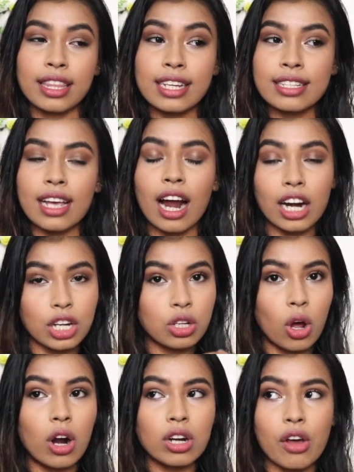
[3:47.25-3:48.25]
These are
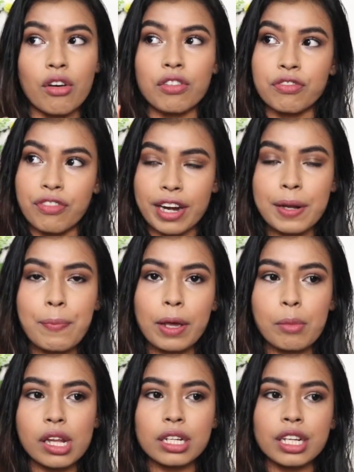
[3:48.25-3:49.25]
not very
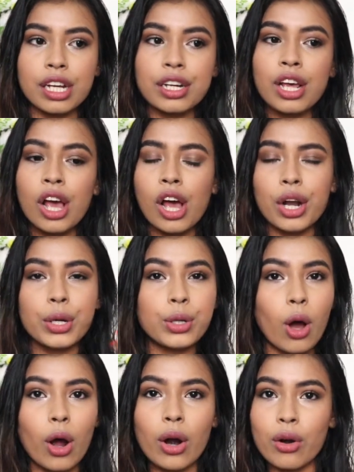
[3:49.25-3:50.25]
pigmented
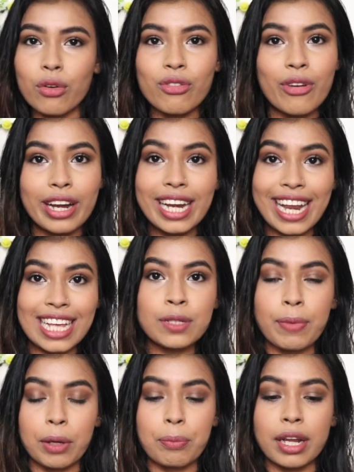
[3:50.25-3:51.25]
nor very less
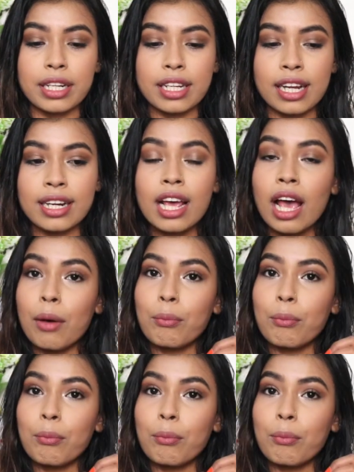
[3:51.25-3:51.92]
pigmented,